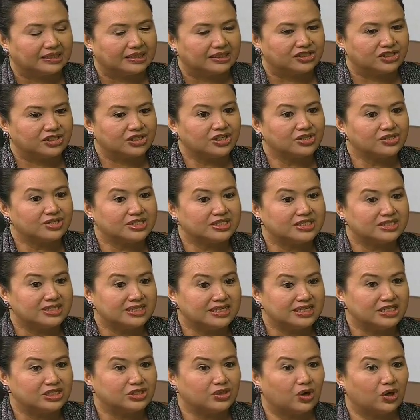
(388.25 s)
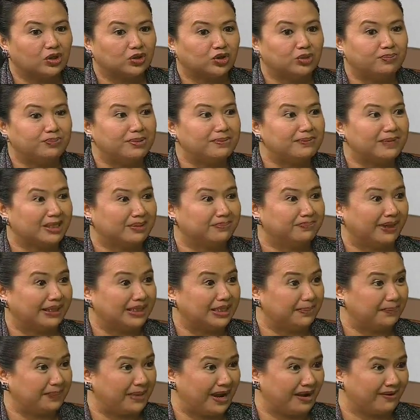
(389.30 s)
children's needs ought to be met by
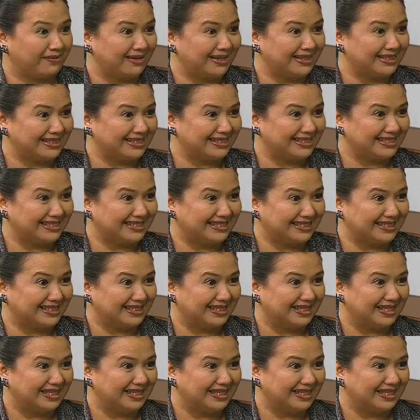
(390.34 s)
the parents.